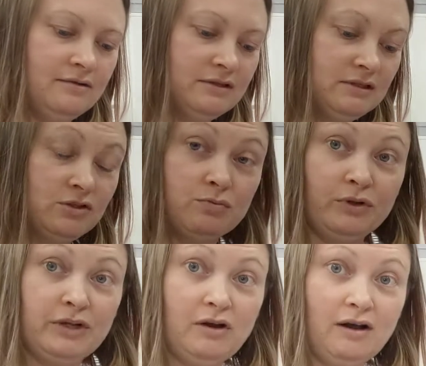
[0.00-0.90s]
This looks
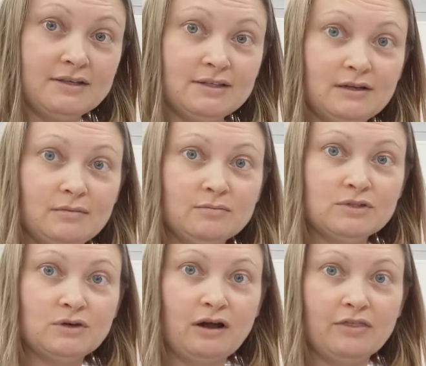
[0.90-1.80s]
really awesome,
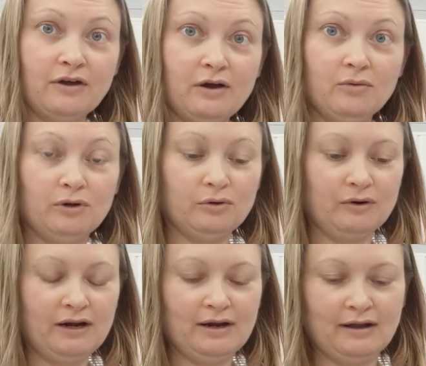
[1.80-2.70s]
so I thought, well,
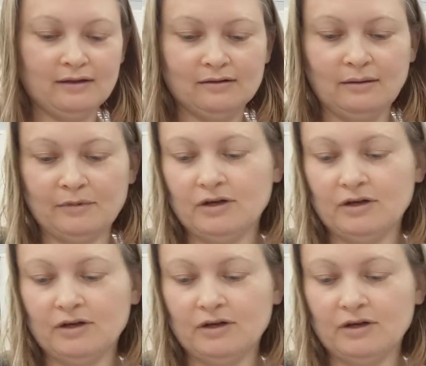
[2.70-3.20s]
great, I'm